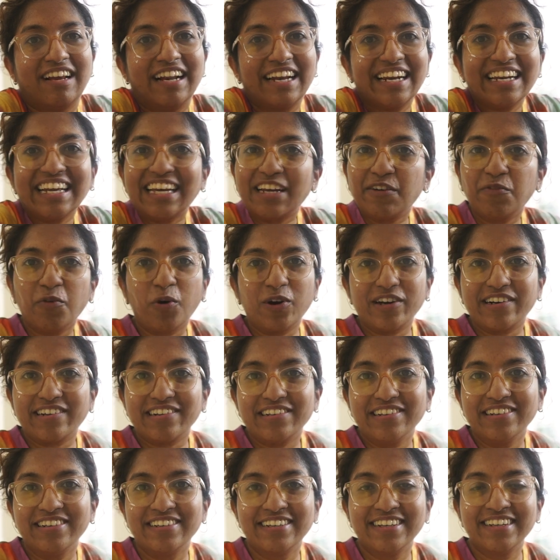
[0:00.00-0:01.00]
clay
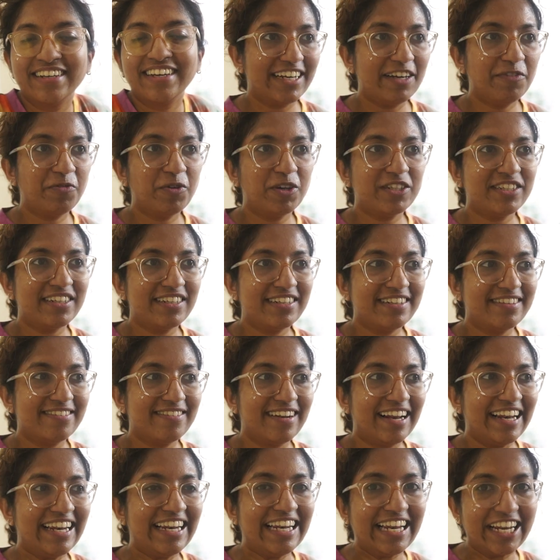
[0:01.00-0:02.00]
water. It wasn't
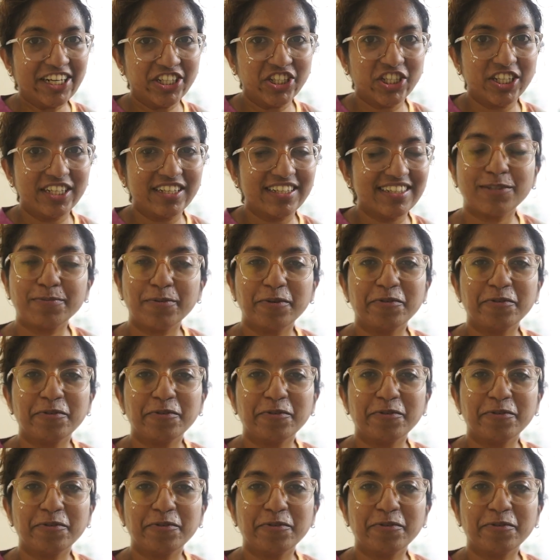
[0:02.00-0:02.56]
lecherous,